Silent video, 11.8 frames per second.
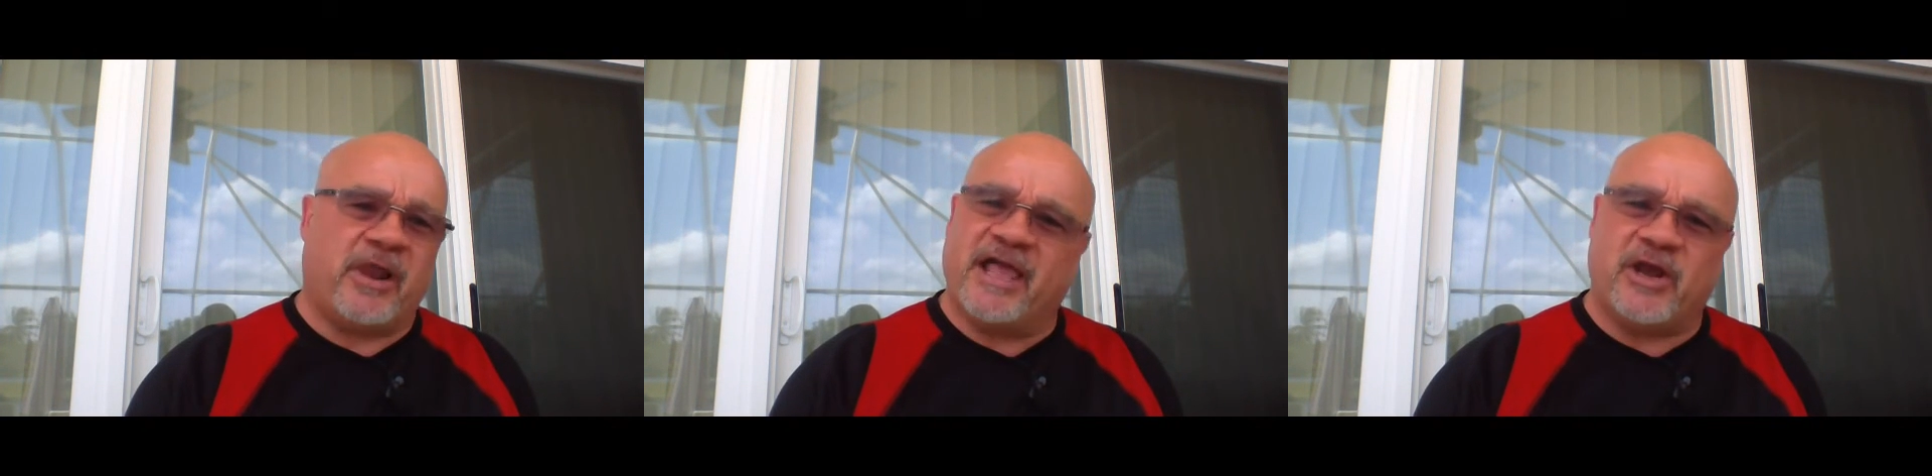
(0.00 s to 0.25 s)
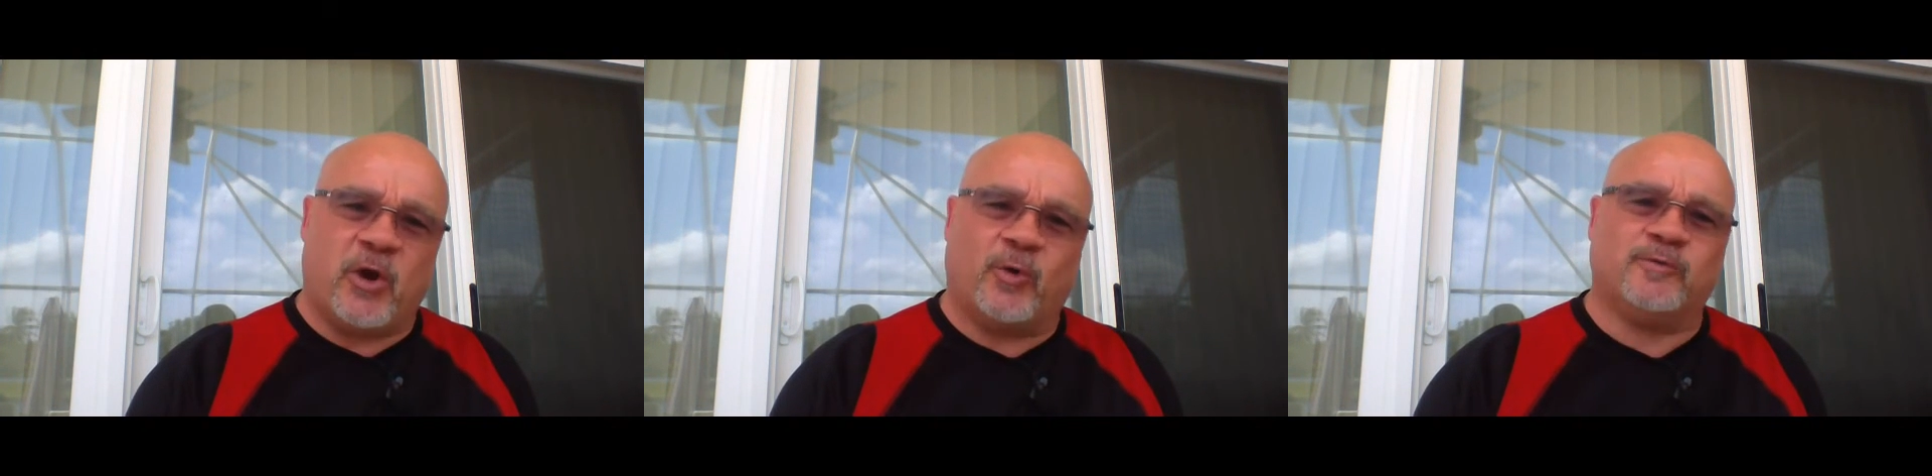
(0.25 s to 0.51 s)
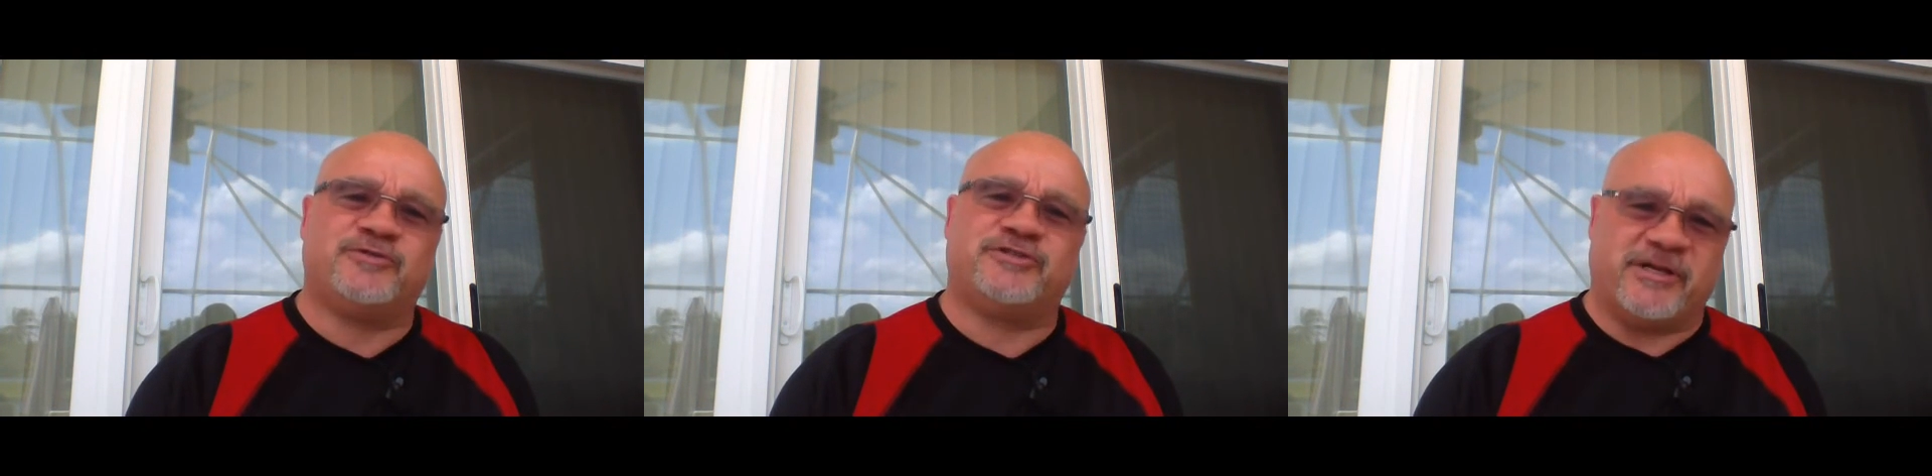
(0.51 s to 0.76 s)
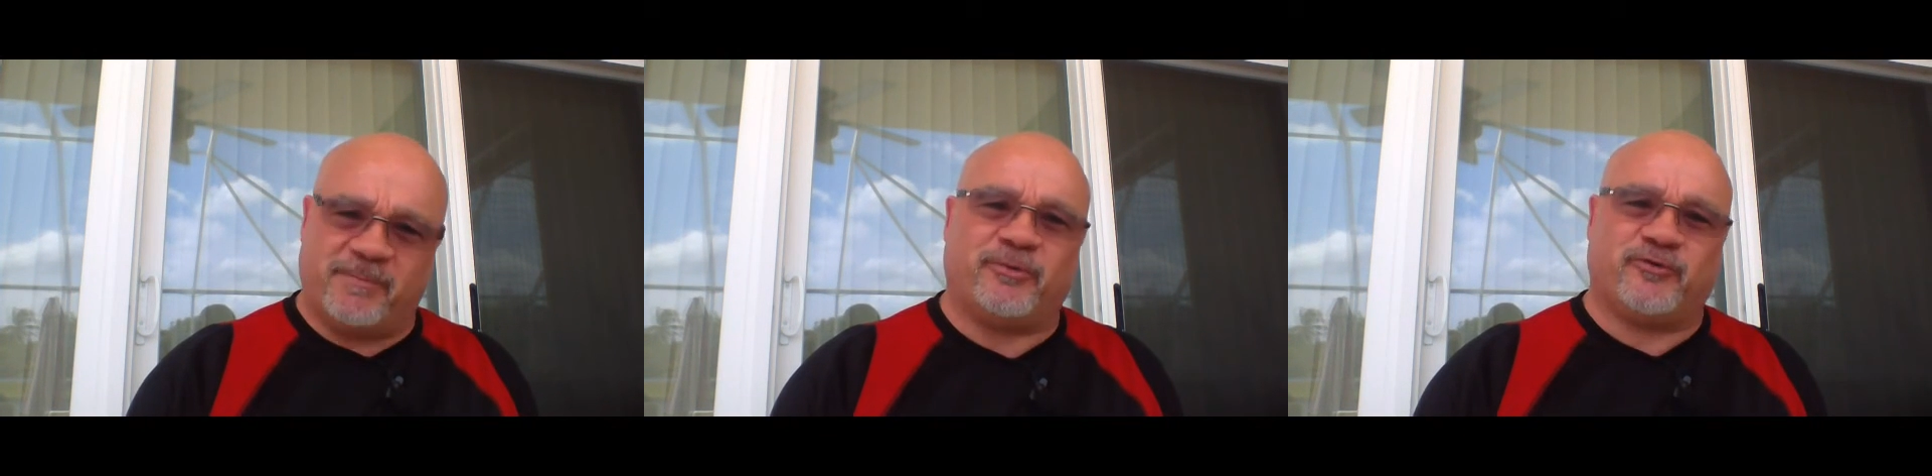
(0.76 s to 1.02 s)
plain old
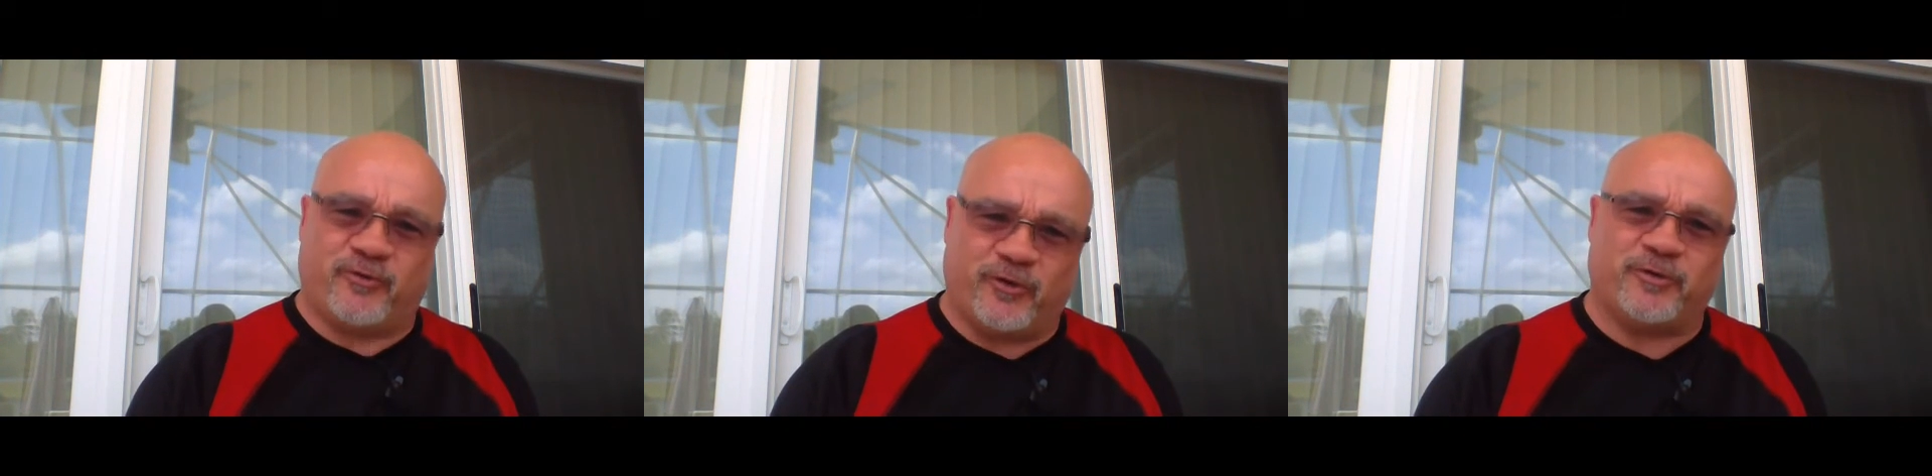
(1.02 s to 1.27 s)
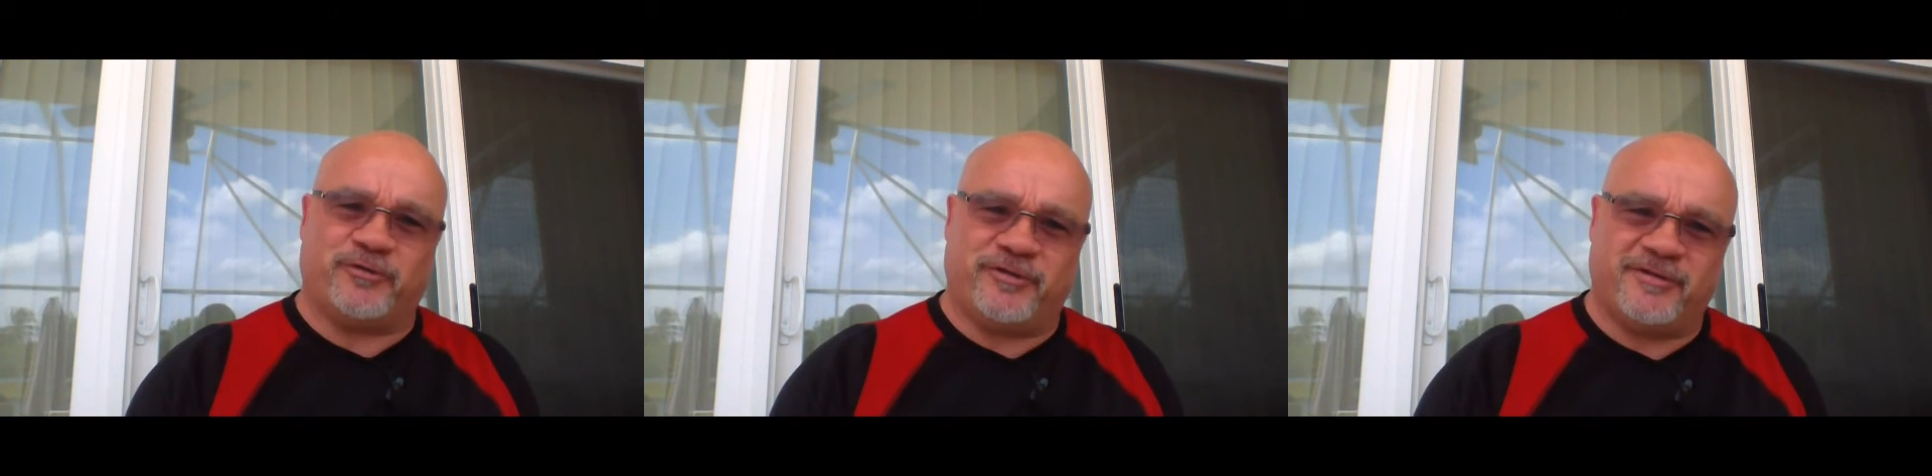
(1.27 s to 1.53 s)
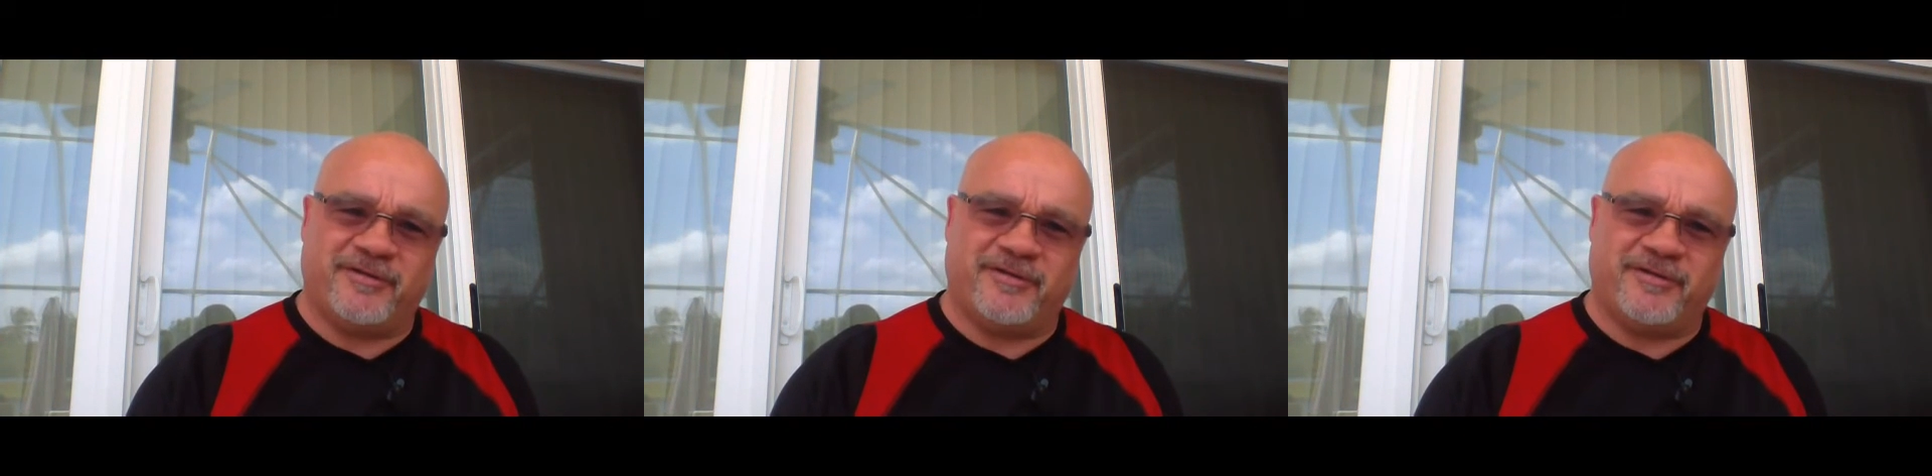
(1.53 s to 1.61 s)
simple truth.